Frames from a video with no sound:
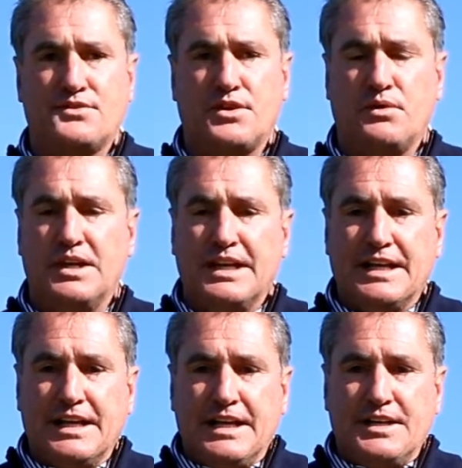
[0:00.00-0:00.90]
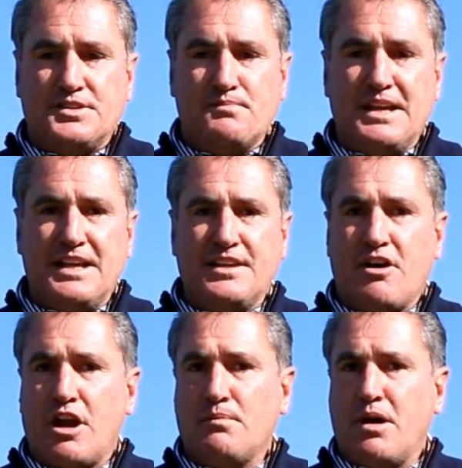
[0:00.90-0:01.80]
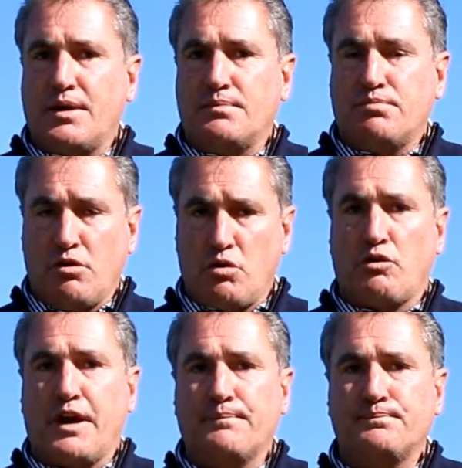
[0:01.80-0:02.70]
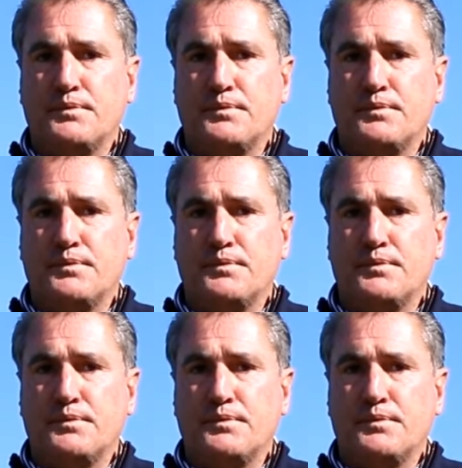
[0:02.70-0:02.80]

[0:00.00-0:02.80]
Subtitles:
So to me, the Audubon program,